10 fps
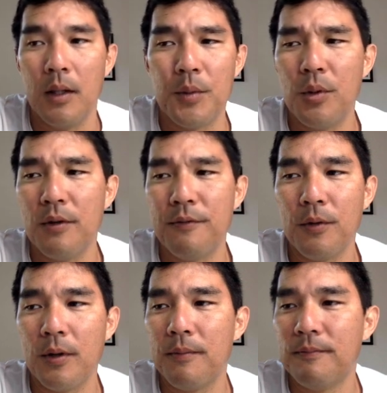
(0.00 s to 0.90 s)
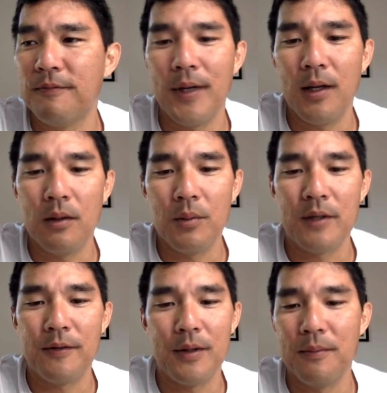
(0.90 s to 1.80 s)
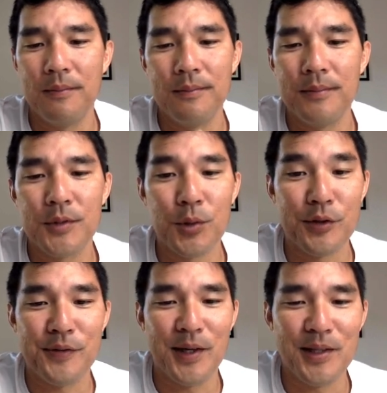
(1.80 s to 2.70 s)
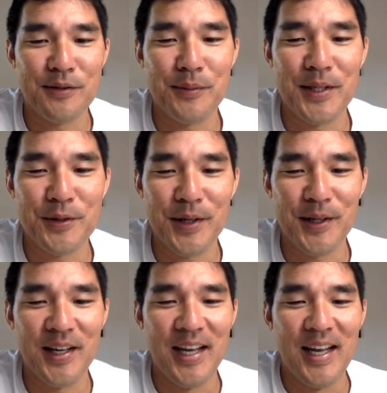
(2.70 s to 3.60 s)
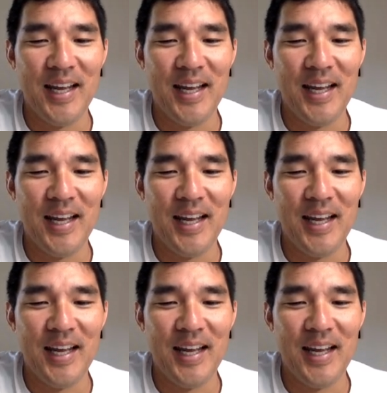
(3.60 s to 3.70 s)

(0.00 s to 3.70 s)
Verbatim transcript: mq 4 file, whatever the source file is for MetaTrader,